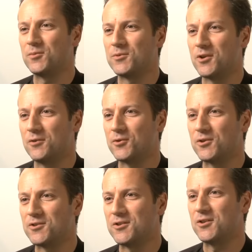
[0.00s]
job's over
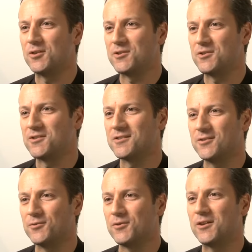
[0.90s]
and you see the images,
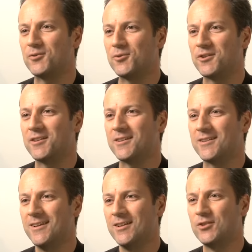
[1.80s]
you forget all
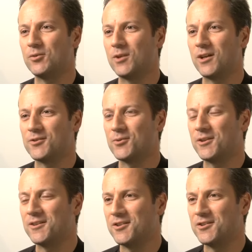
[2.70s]
the blood,
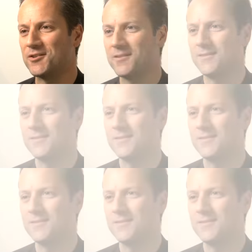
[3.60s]
sweat and tears.